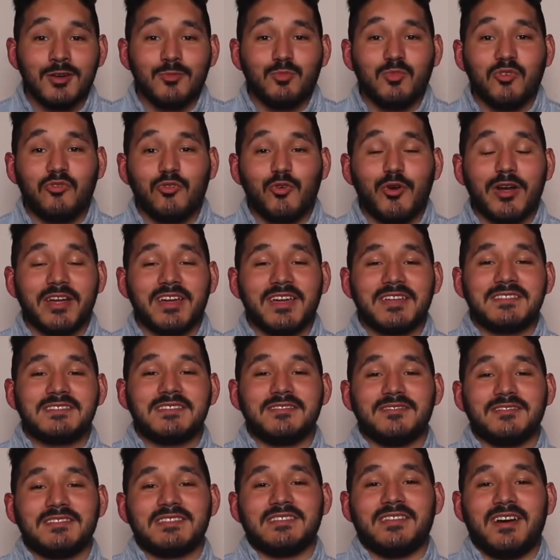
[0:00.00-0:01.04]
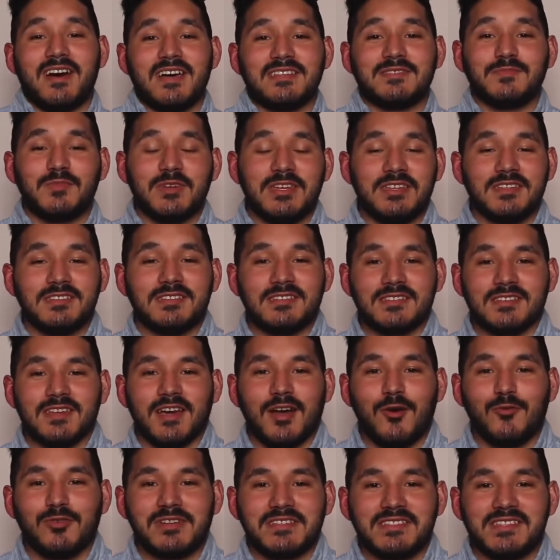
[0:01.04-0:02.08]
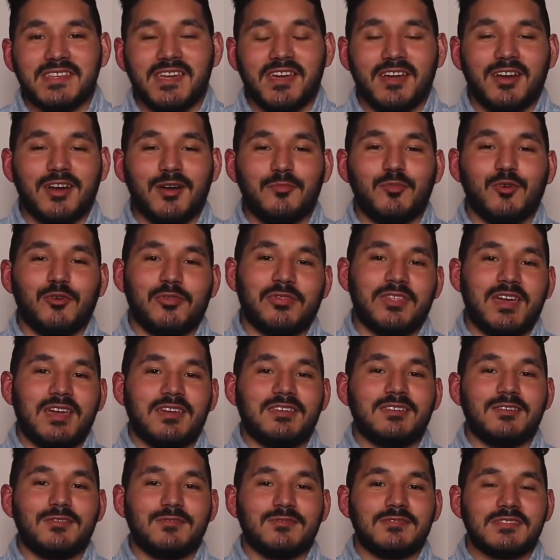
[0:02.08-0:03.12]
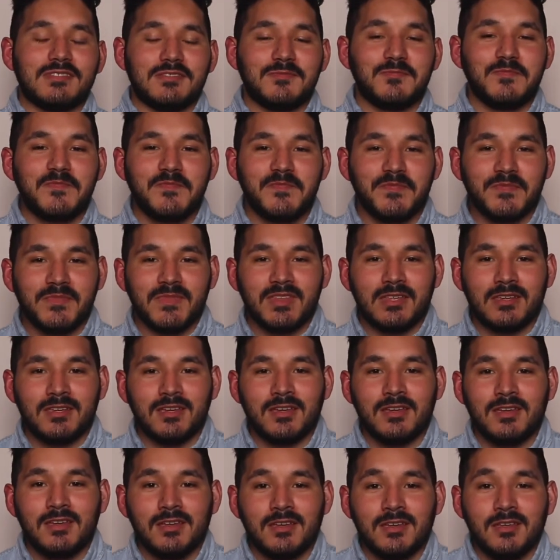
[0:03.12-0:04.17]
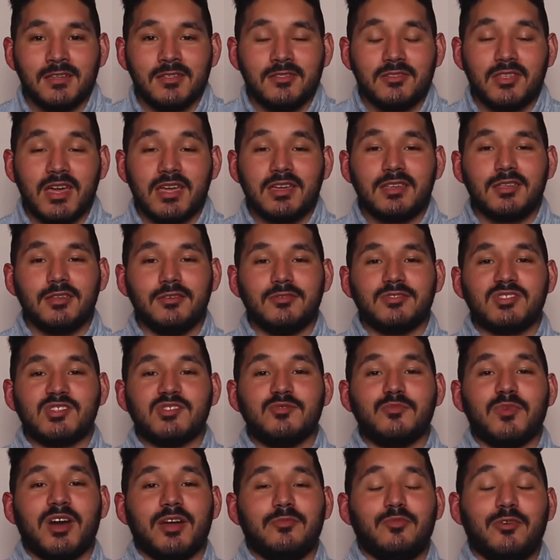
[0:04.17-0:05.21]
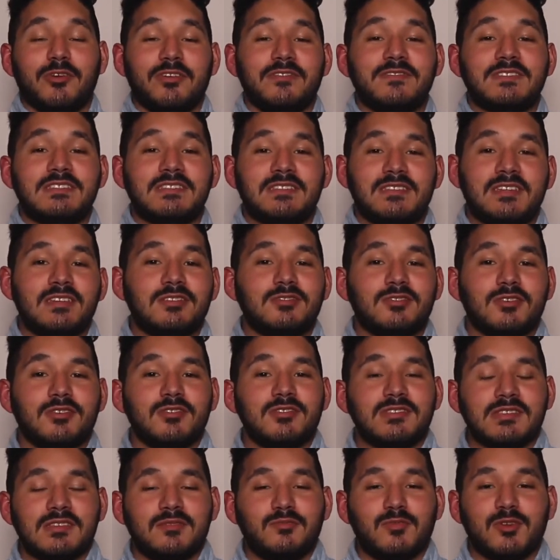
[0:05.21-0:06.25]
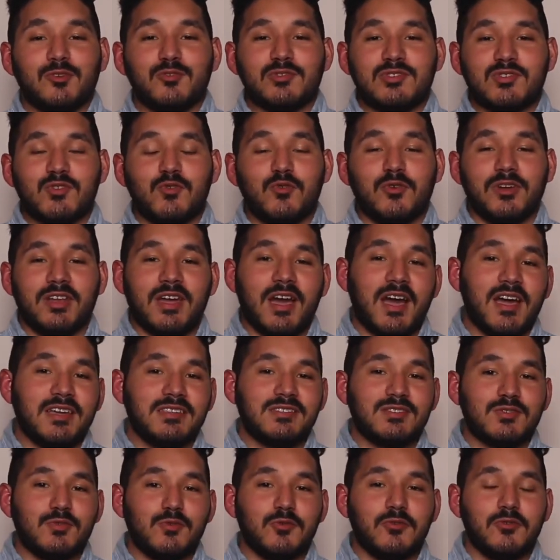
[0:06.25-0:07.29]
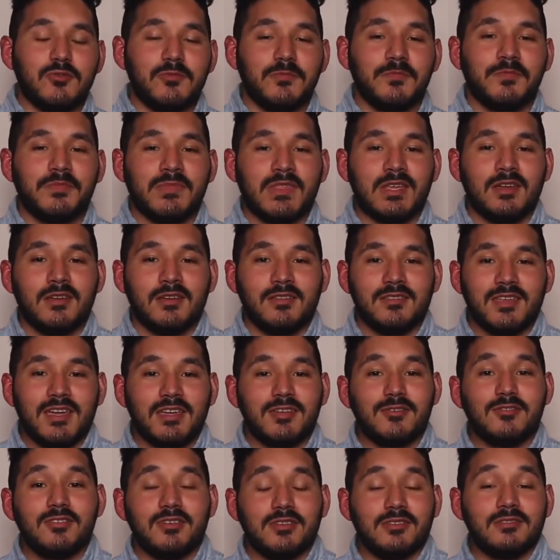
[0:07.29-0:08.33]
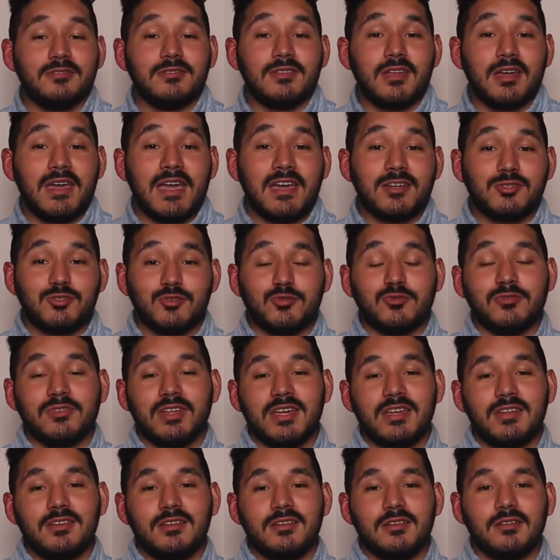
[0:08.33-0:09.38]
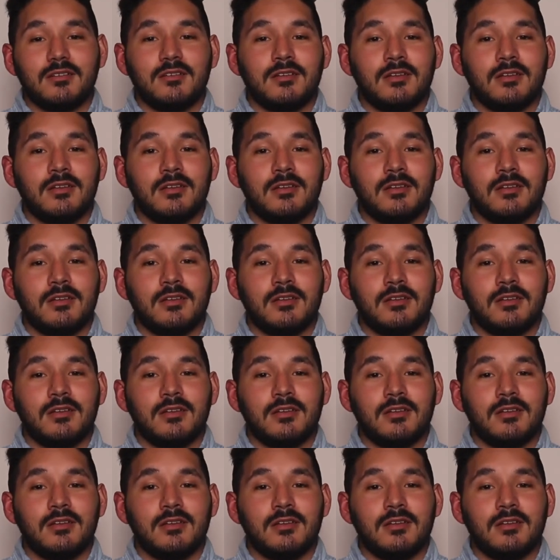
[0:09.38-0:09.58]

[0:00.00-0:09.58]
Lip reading: Before I get to this last piece, I want to say a couple thank yous. Thank you to my previous teachers in middle school and high school. Thank you to Andrew Lynn,